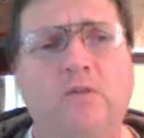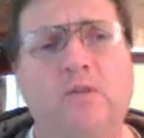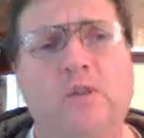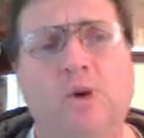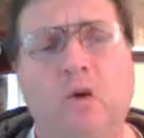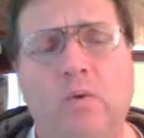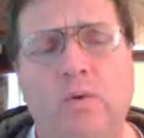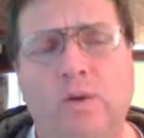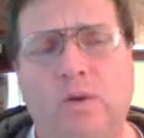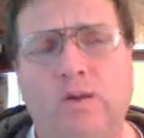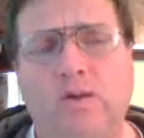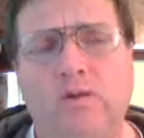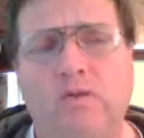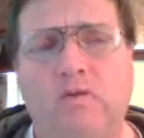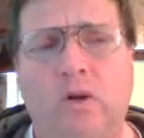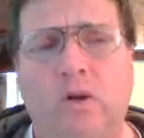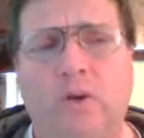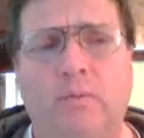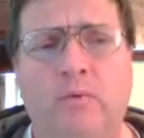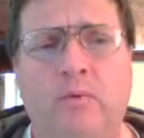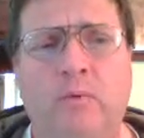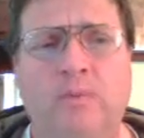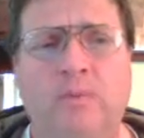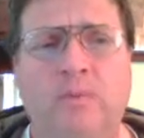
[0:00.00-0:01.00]
Don't get in
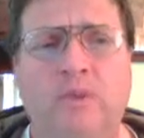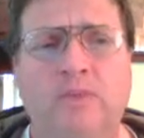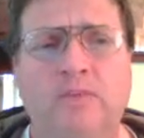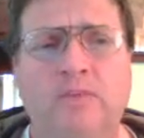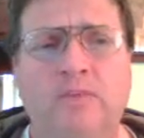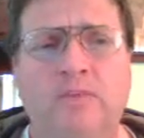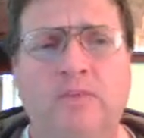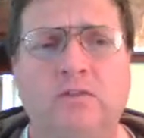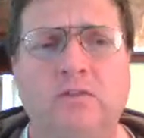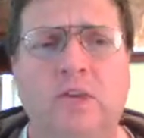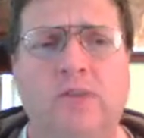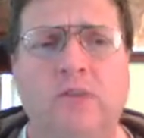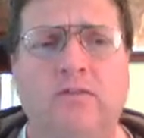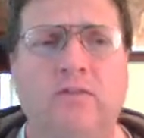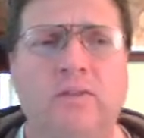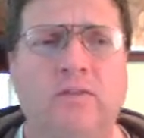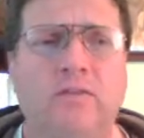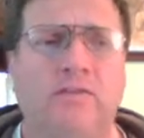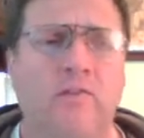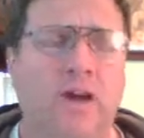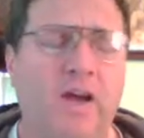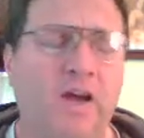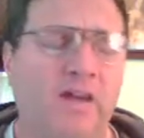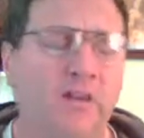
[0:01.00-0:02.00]
trouble with this. There's hefty
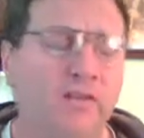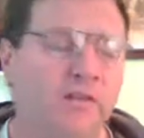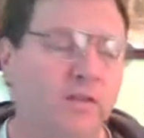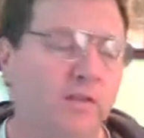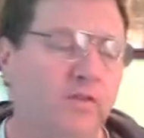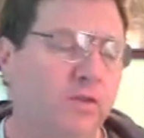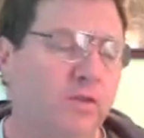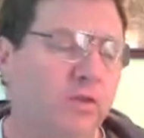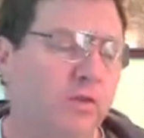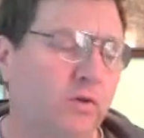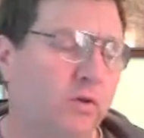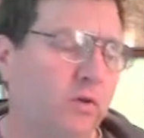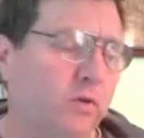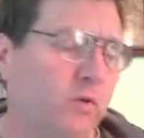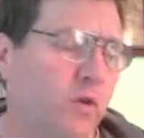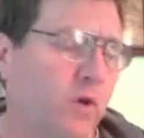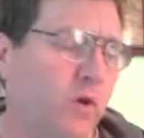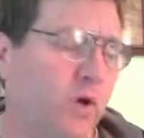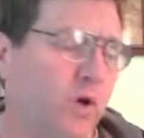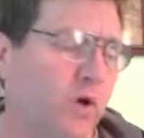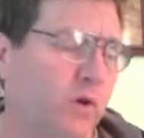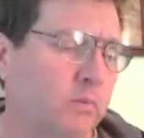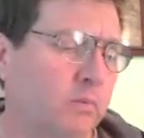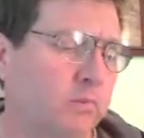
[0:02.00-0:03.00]
fines if you do it
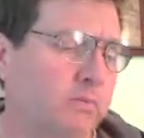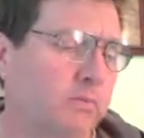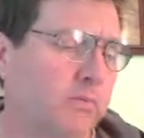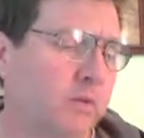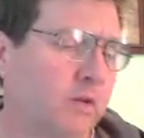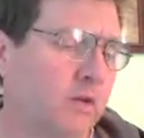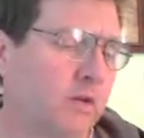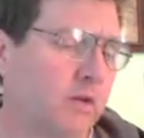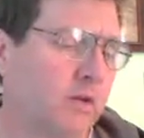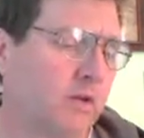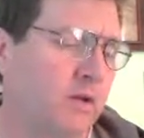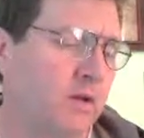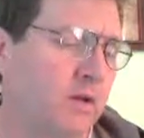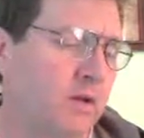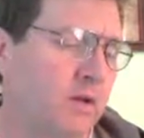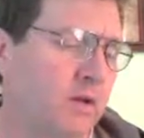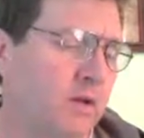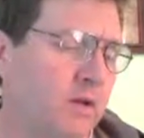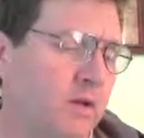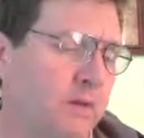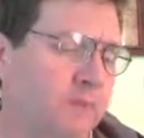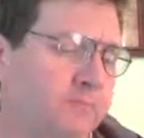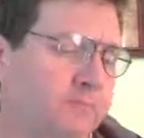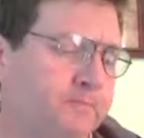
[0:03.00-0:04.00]
wrong.
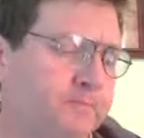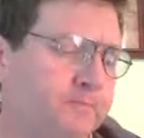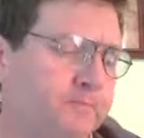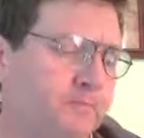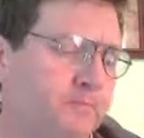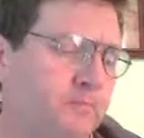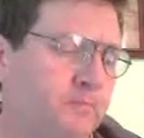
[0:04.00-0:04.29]
And